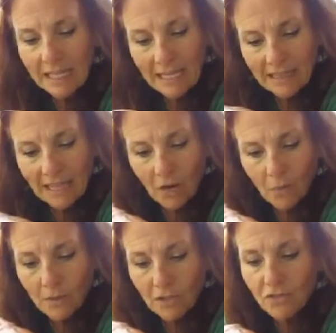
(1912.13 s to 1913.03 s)
in there
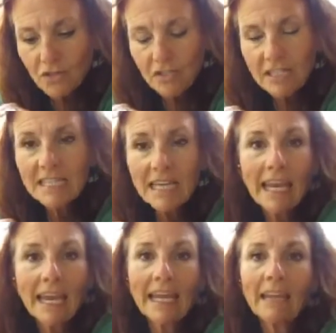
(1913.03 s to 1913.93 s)
when you start
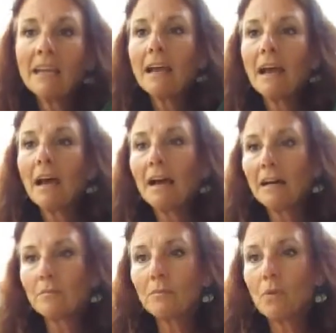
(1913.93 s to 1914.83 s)
seeing
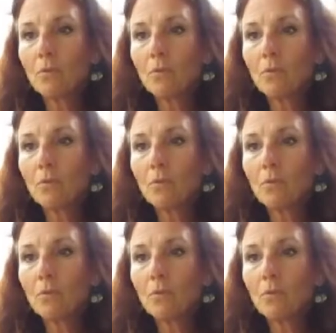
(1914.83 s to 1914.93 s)
um,